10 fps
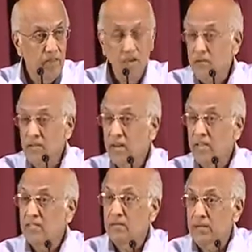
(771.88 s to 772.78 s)
They couldn't
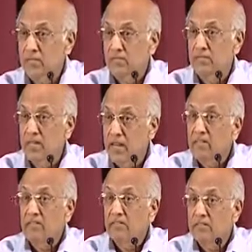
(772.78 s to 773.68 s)
get extra pairs of
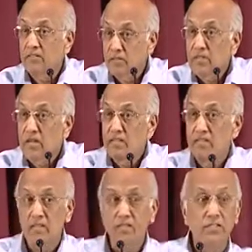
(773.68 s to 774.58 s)
sandals, you know that,
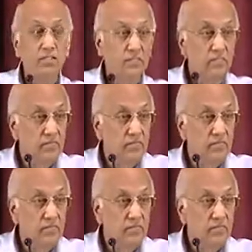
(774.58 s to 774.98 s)
in the desert.